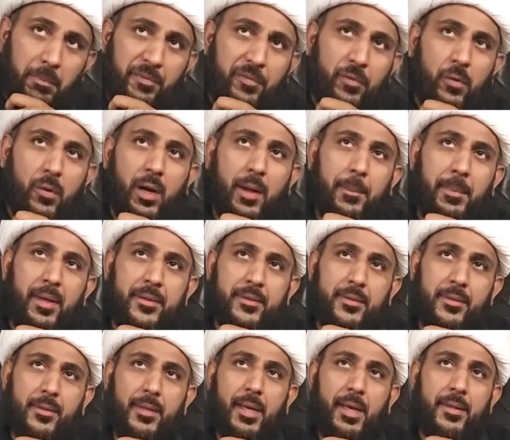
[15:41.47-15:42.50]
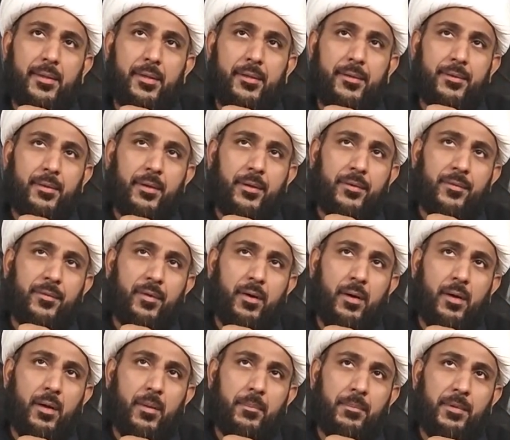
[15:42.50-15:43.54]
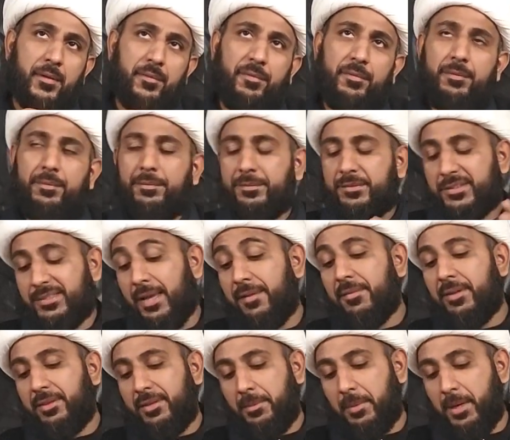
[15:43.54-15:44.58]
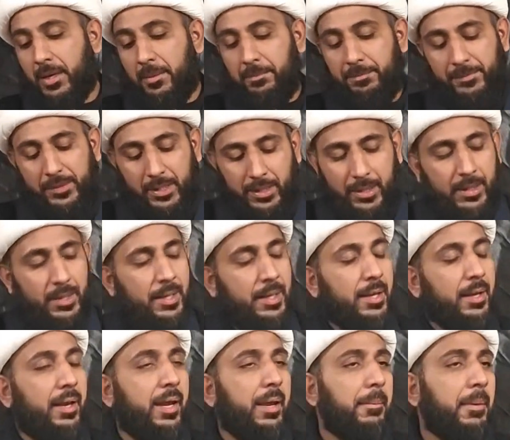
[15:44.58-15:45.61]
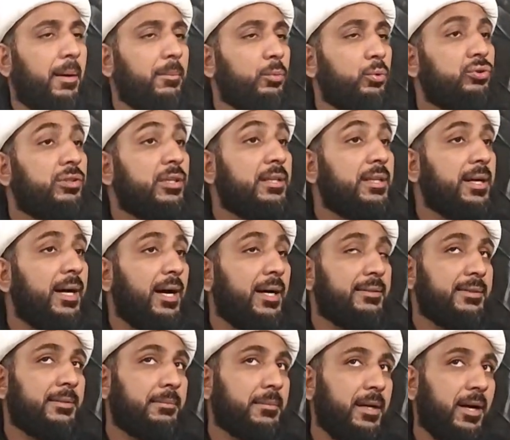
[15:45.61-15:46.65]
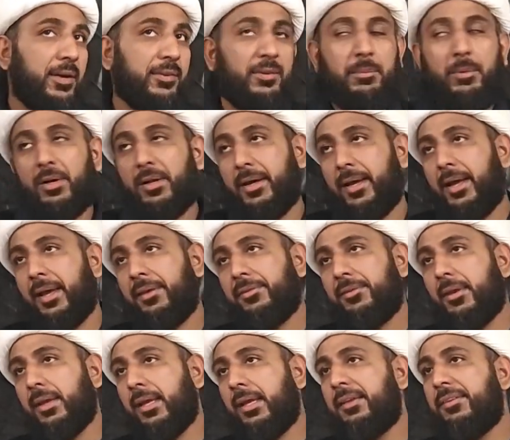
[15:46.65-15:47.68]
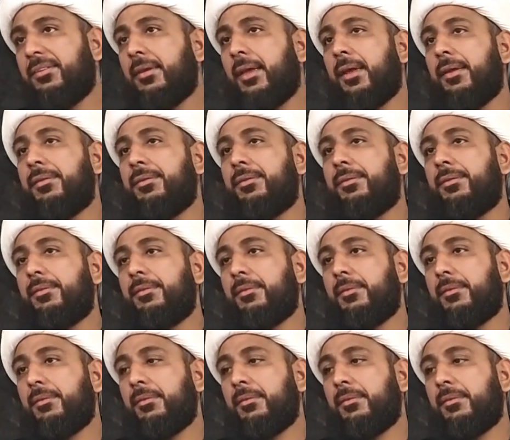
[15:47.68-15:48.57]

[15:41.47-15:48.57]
Before I mention that, this is from the seventh Imam, Imam Musa al-Kazim, Kazim al-Ghayz. He says,